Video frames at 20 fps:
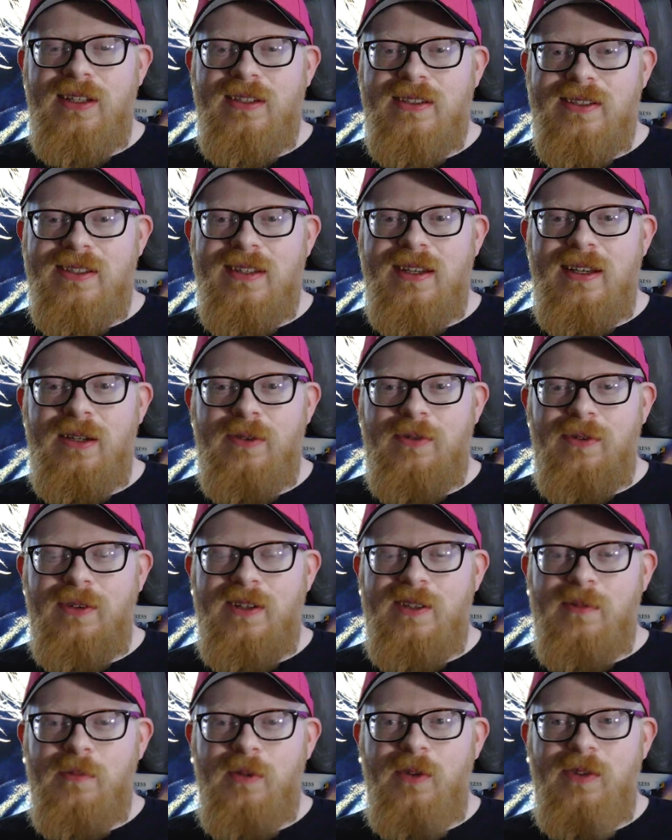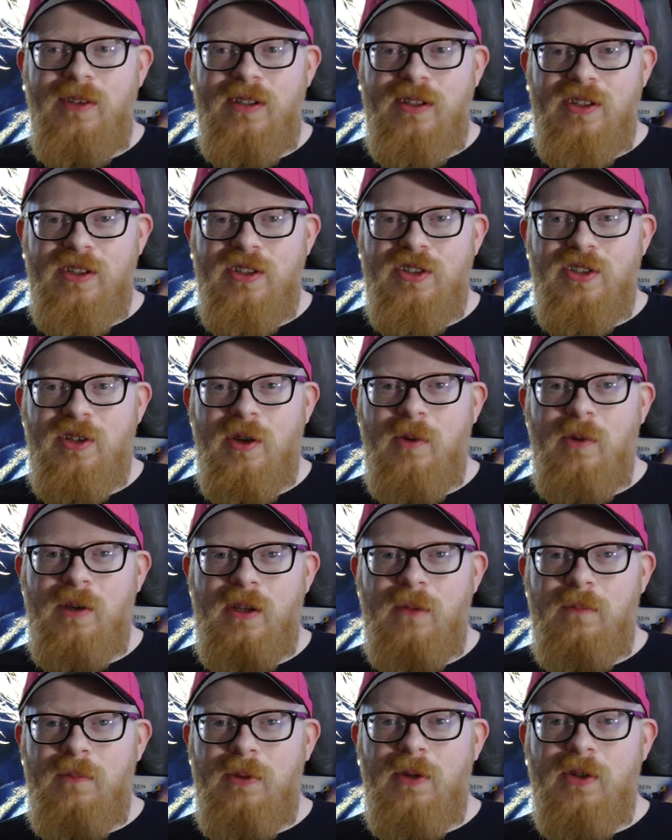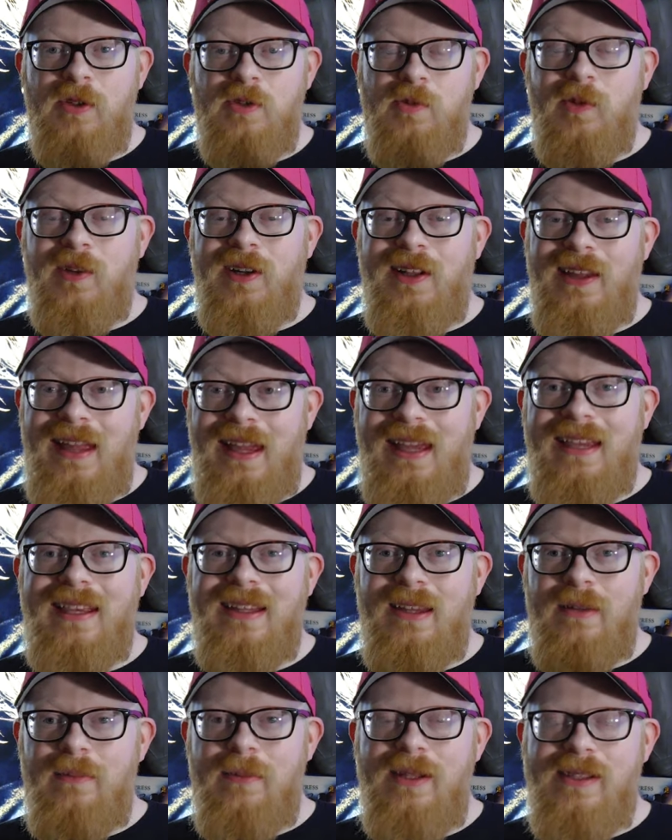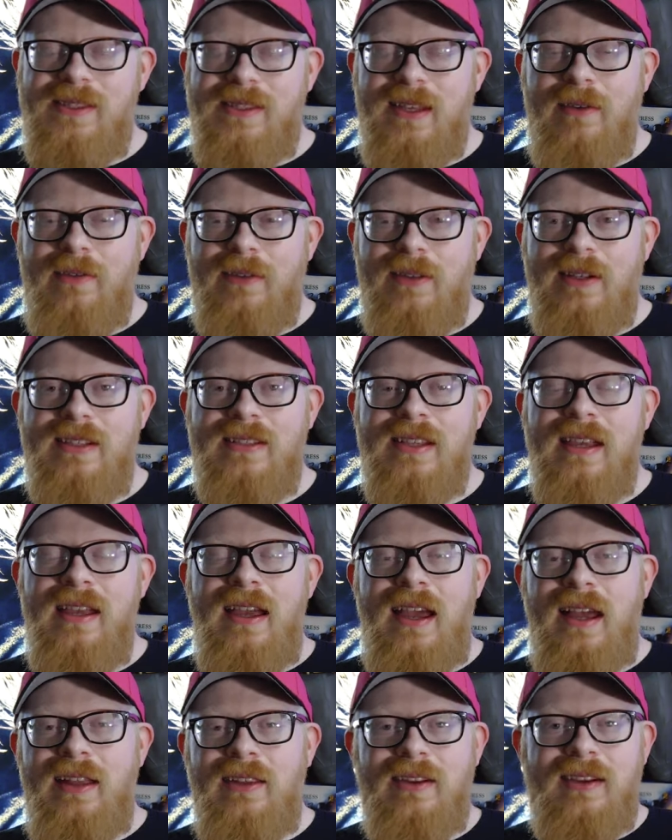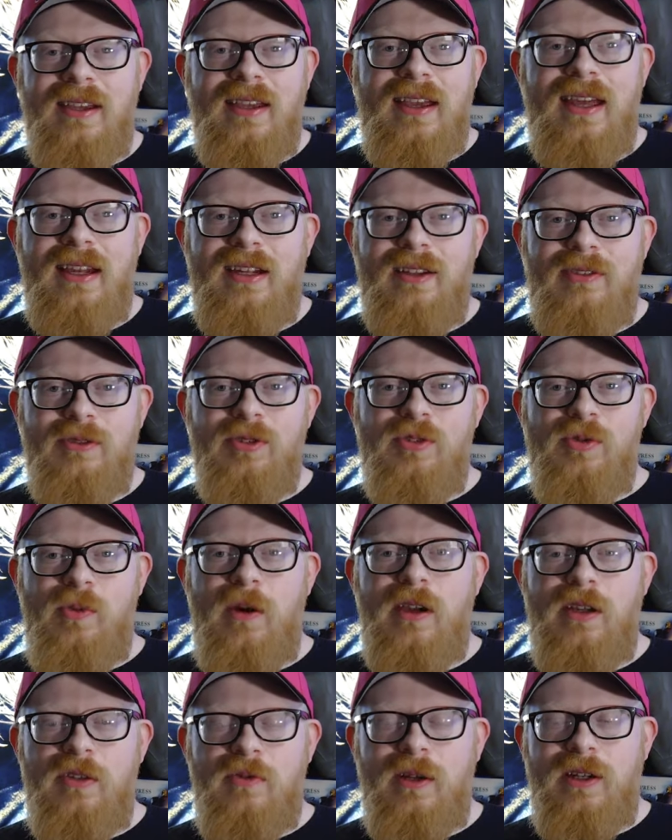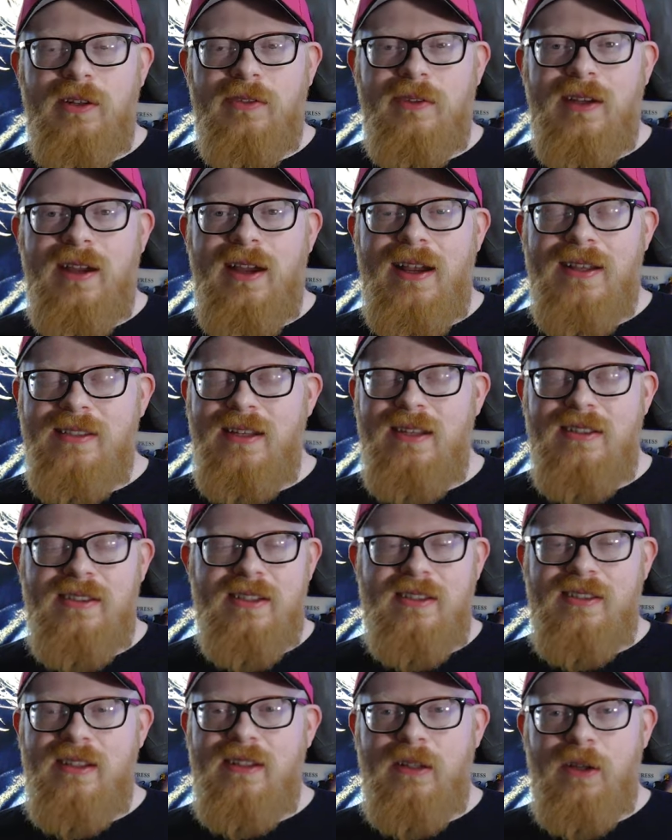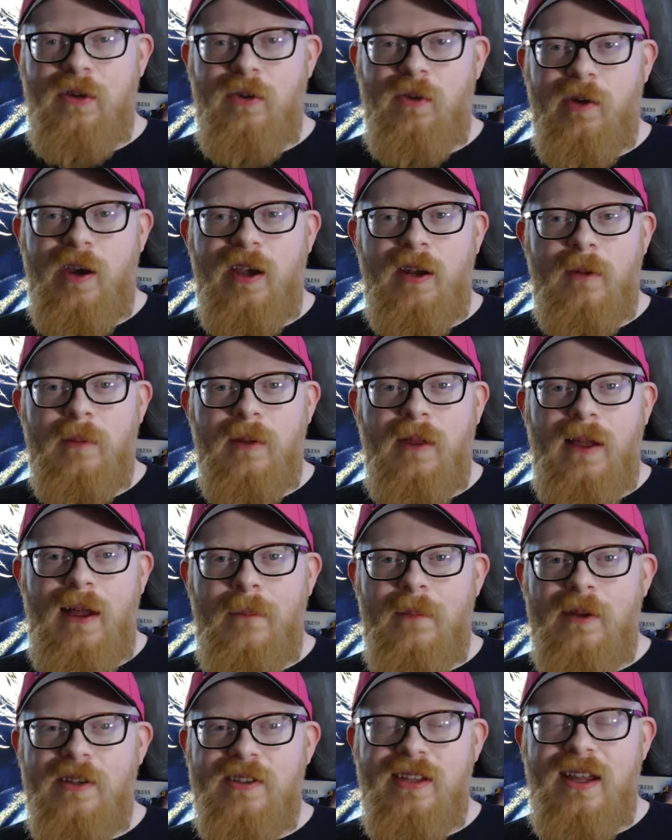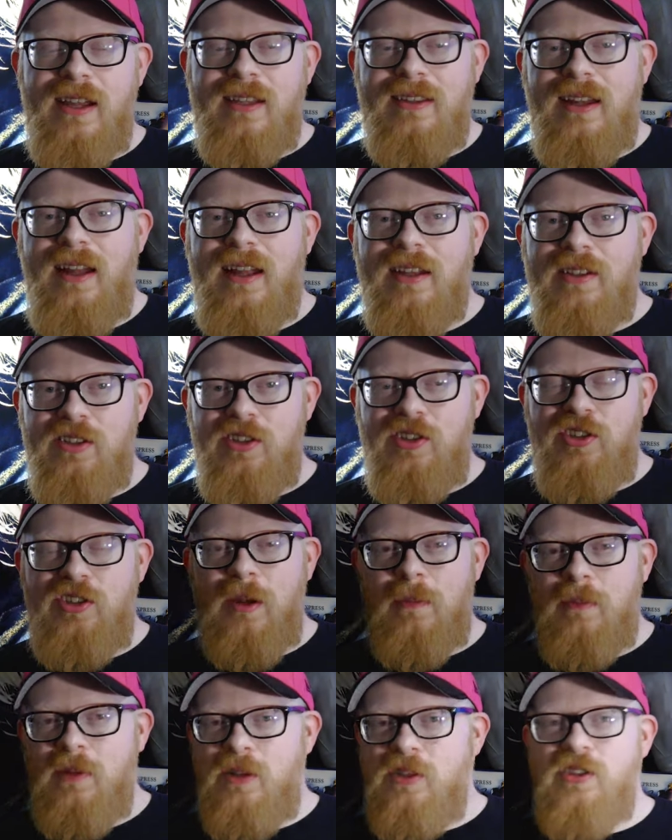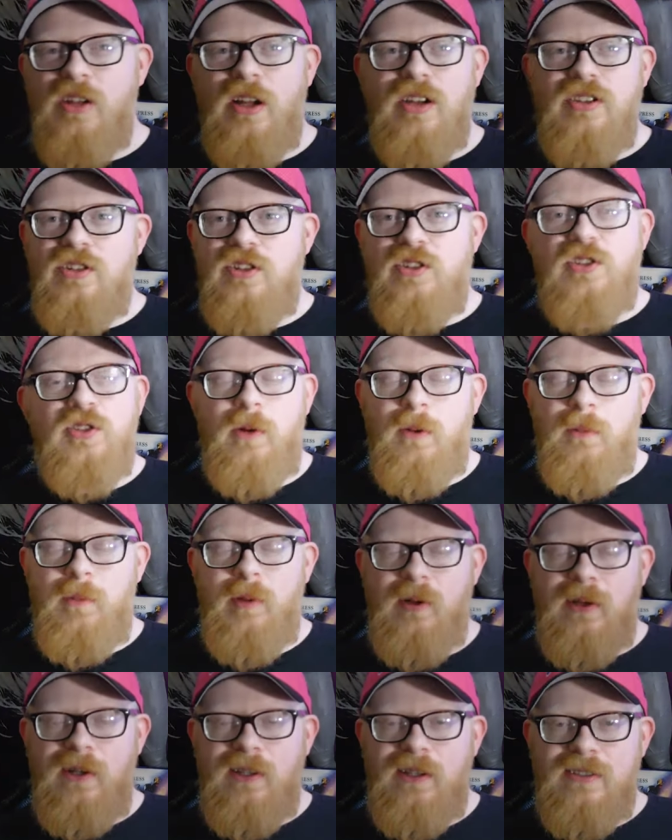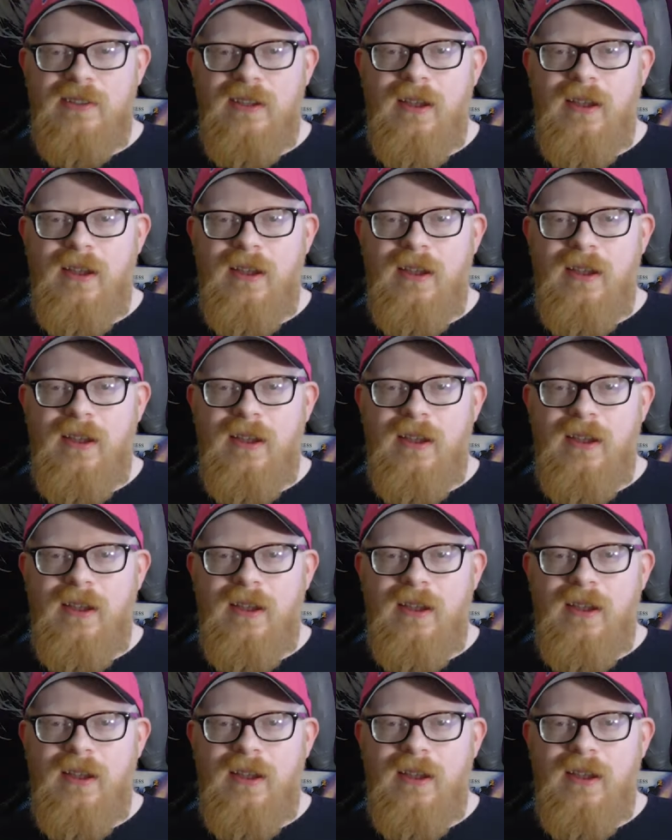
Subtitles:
years later, for this movie to just show what computers were like in the mid-70s, and looking at it through 2023 eyes, it's just incredible how much technology has jumped in such a short period of